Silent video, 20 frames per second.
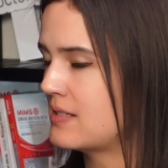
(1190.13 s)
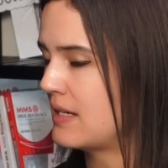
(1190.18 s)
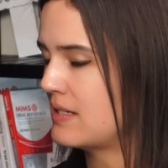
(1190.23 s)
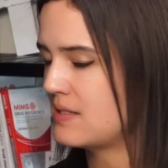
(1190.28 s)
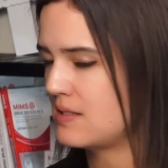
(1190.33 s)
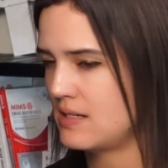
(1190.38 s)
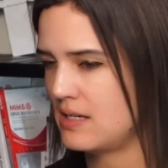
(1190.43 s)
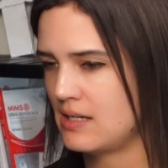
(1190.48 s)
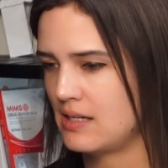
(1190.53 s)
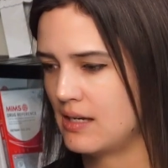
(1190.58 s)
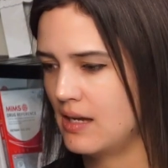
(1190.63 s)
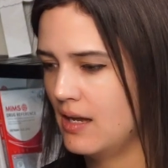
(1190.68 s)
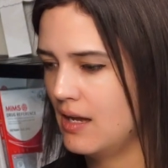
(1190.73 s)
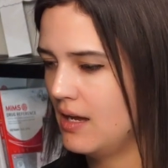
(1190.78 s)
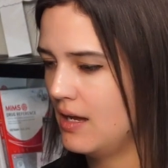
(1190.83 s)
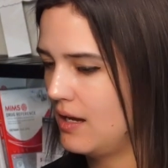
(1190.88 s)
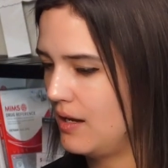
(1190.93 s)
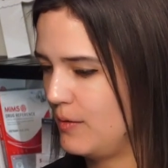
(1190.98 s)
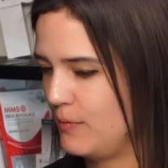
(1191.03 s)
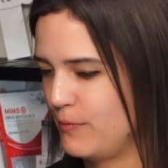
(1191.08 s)
I see
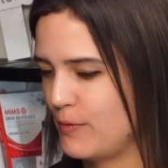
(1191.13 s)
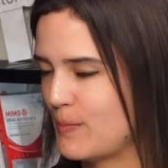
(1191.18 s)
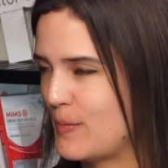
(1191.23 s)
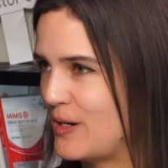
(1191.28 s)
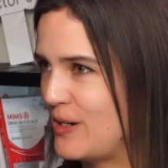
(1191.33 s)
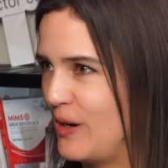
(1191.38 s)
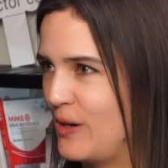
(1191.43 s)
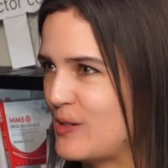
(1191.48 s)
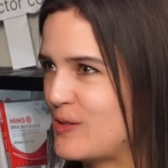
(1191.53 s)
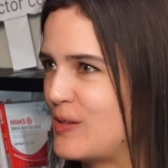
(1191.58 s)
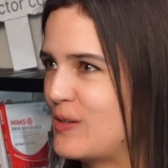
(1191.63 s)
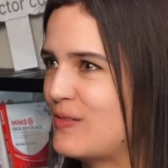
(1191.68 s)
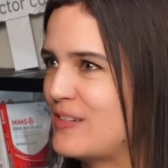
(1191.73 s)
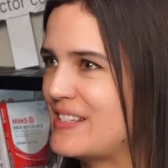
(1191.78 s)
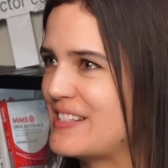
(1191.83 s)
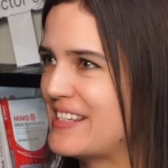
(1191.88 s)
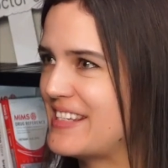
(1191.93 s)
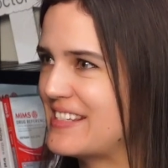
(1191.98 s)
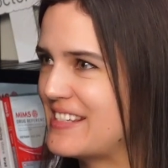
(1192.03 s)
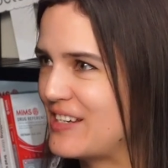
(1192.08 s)
from our
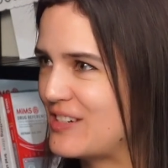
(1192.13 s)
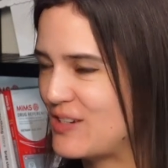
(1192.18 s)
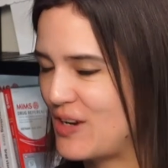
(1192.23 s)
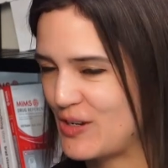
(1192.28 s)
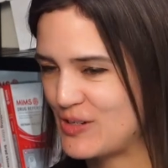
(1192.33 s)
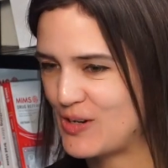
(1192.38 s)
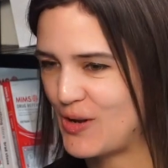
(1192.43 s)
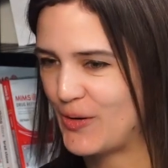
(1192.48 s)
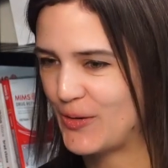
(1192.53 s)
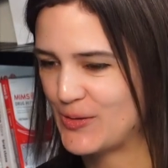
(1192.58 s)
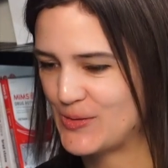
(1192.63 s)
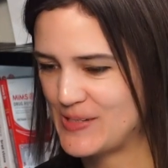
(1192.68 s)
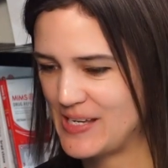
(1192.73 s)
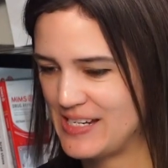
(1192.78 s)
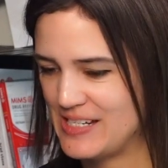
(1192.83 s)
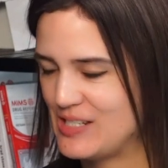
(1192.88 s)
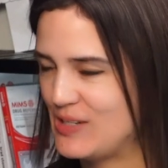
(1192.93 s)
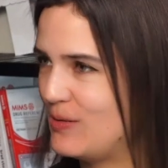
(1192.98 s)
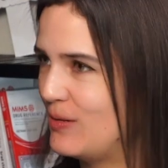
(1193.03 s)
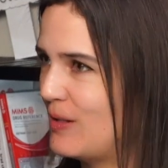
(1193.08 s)
service list on
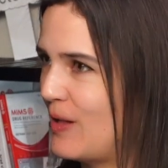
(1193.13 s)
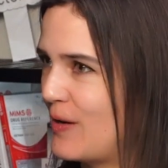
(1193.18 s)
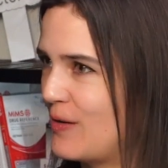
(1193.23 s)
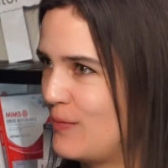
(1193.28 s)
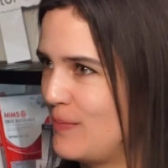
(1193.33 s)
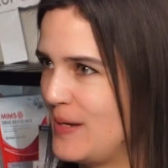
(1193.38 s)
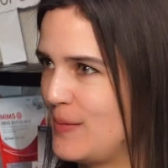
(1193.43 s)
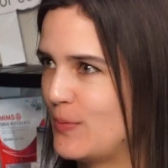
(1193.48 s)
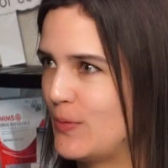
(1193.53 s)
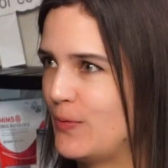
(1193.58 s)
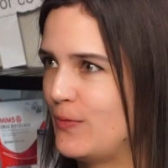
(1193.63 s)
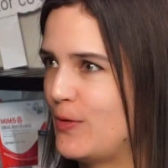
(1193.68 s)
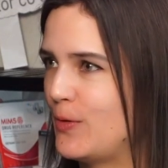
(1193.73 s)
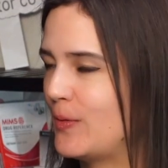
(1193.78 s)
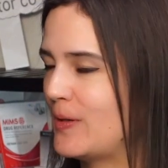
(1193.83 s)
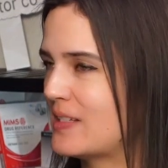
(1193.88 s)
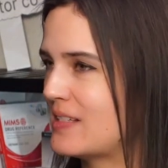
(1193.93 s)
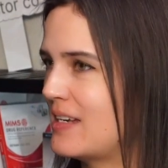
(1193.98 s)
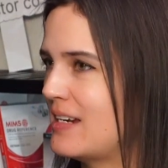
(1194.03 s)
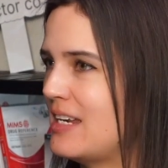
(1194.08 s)
Docosan too, a lot of people
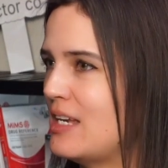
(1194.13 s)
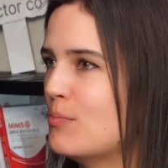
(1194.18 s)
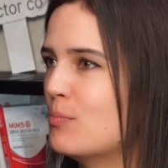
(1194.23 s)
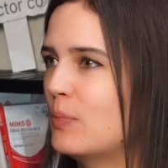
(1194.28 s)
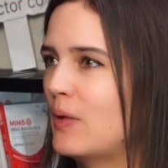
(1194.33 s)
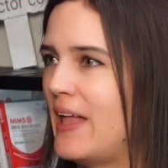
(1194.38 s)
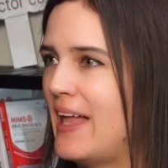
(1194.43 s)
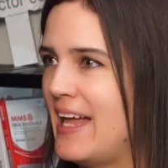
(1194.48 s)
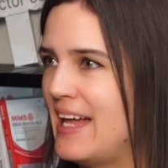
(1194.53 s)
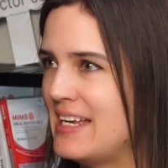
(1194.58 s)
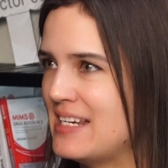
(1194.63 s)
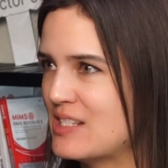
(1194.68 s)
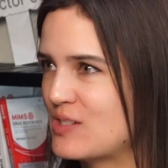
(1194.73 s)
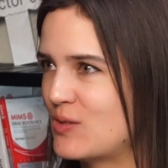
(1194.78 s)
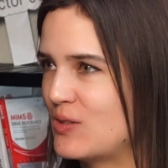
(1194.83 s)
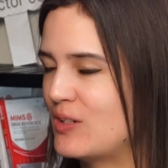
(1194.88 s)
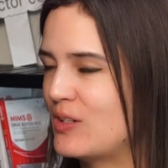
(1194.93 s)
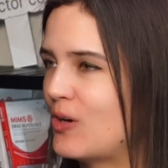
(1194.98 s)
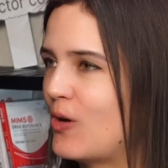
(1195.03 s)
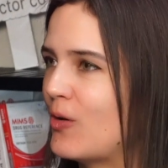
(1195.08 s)
focus on implants
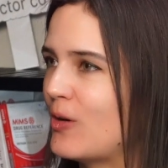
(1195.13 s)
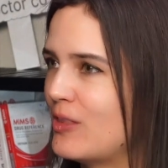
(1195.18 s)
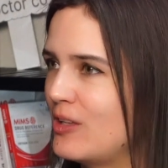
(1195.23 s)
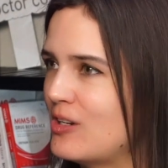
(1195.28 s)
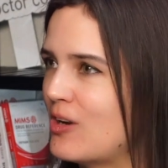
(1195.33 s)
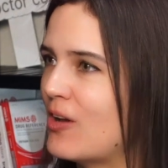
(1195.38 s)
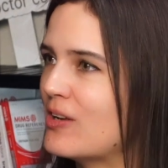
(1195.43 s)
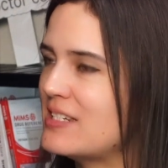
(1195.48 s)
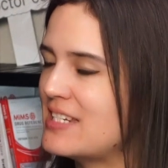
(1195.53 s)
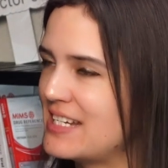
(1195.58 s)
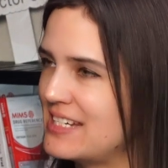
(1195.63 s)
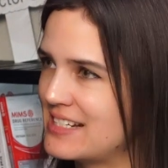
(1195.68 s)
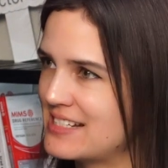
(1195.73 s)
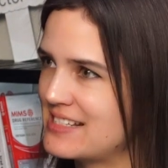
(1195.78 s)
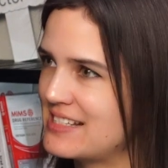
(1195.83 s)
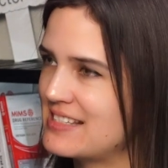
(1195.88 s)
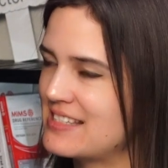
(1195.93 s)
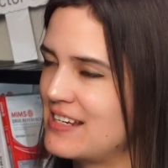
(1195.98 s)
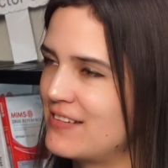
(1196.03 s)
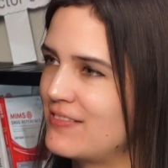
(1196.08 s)
or orthodontics
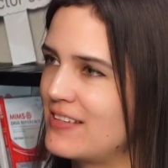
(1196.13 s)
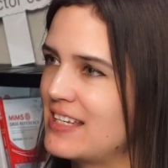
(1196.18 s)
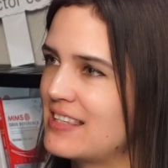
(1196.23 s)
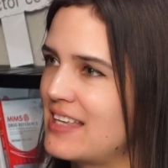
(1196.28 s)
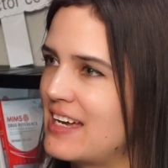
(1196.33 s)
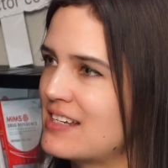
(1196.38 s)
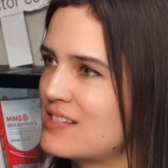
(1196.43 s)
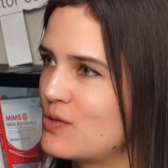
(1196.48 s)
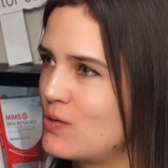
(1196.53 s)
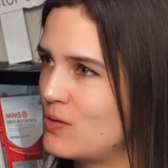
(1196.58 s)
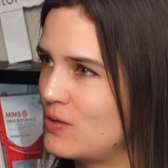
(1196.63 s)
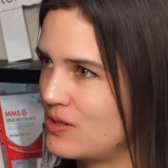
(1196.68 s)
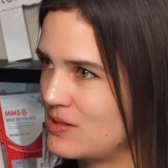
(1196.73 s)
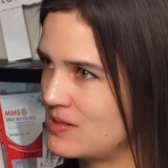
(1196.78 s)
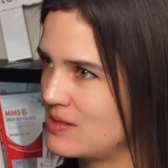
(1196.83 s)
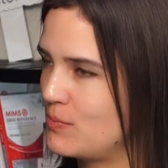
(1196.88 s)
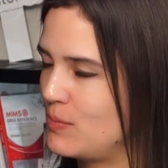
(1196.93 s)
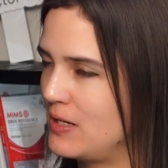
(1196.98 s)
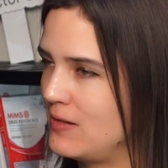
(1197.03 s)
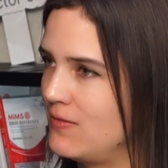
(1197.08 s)
and stuff like that. So
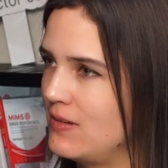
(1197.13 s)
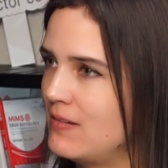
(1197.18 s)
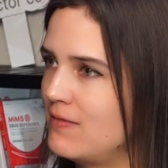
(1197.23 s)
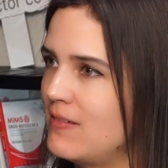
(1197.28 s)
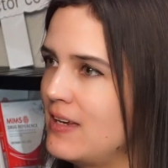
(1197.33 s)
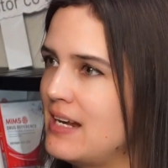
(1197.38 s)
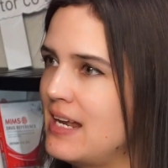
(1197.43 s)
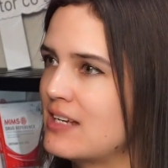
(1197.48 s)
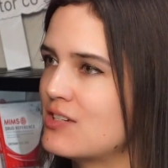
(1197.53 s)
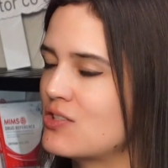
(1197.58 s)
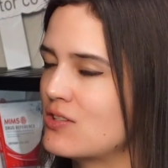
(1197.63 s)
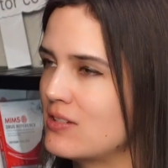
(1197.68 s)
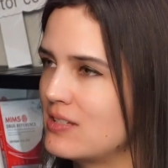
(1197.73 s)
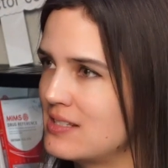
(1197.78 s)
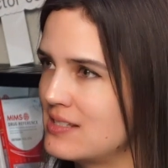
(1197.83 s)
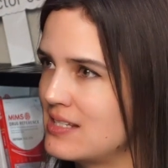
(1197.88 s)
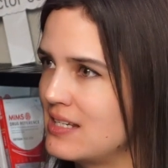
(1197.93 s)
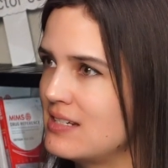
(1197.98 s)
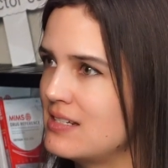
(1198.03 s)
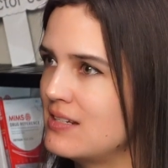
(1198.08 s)
there's a bit of a financial
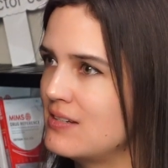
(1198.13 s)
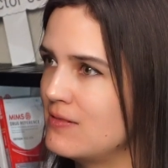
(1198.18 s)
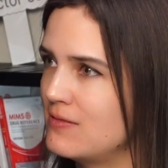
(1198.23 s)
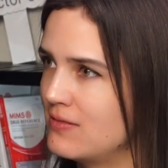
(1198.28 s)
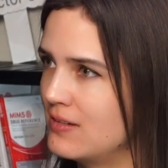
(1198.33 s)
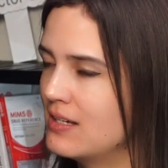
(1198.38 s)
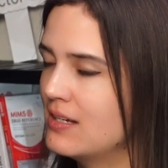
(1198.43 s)
incentive.